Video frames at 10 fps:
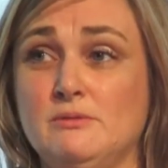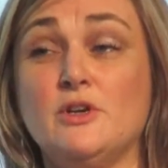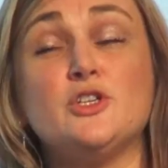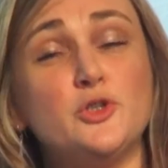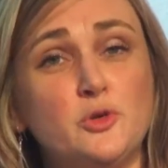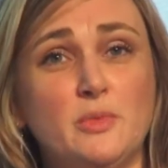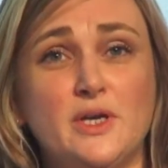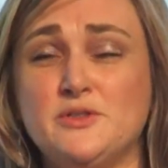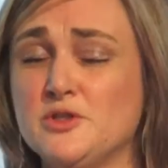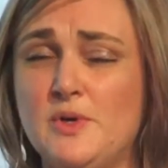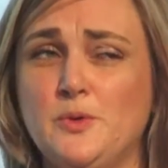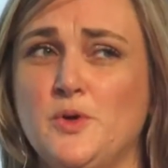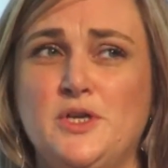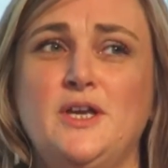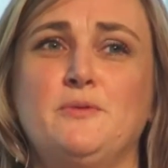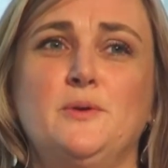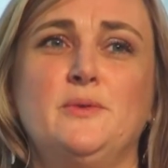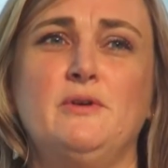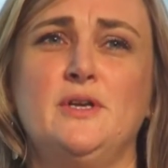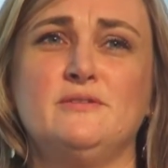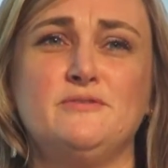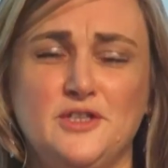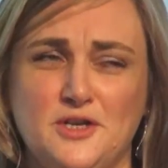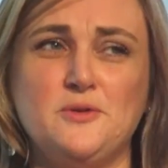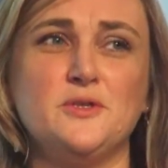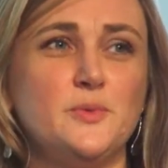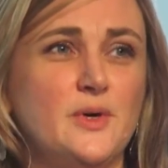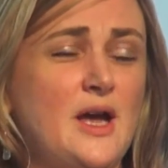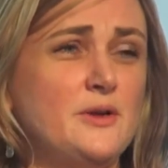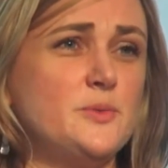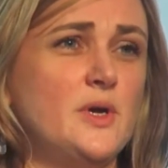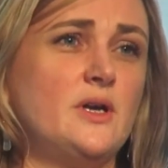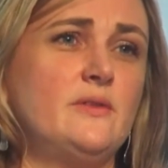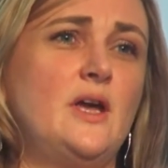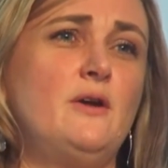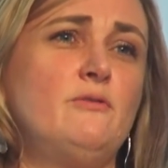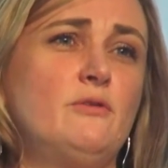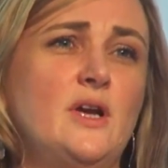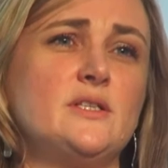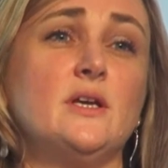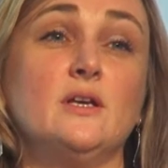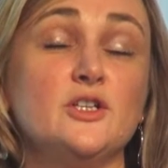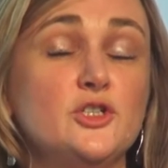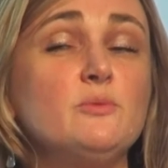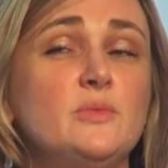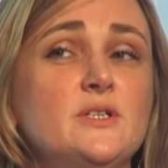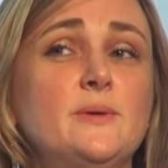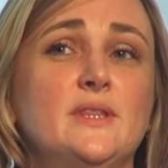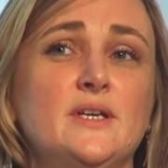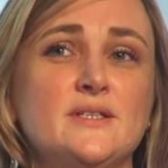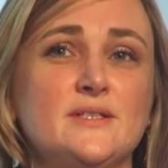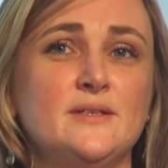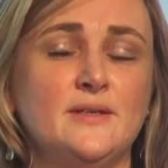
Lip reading: I shouldn't be. It doesn't matter what year group they're in. If they don't know how to work out the area of a rectangle, I shouldn't be doing this.